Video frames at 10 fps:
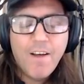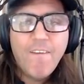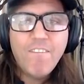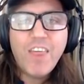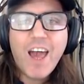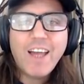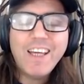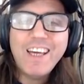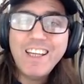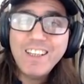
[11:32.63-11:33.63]
that
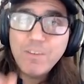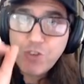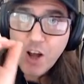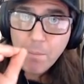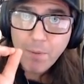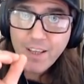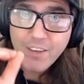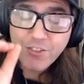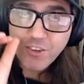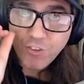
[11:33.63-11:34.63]
in John
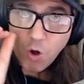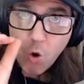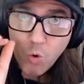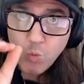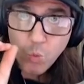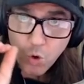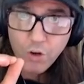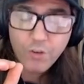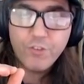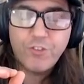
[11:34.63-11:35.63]
Podesta's own
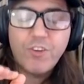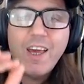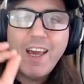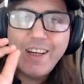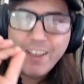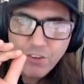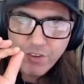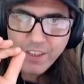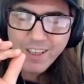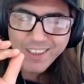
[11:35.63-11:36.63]
words and
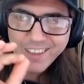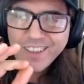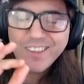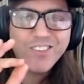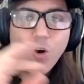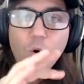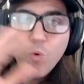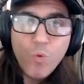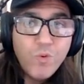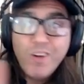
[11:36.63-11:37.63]
Hillary Clinton's
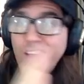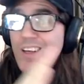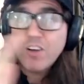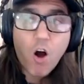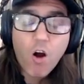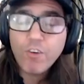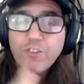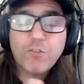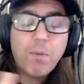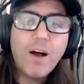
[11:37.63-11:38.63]
own
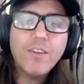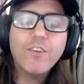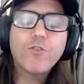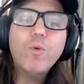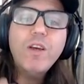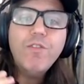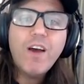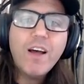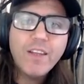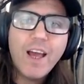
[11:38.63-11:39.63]
correspondence, we
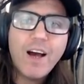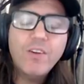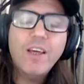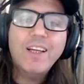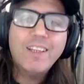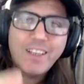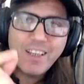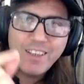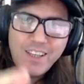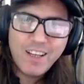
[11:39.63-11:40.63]
found out that
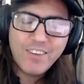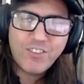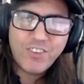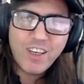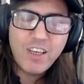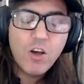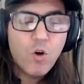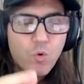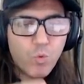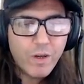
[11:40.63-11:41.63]
the DNC
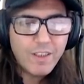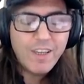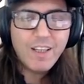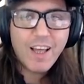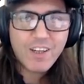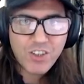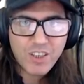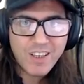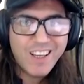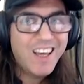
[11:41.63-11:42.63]
rigged the
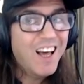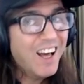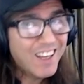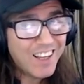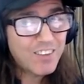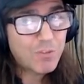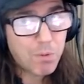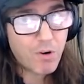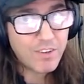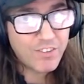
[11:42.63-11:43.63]
election against
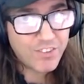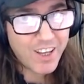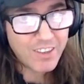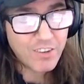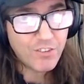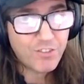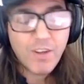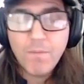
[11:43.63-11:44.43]
Bernie Sanders.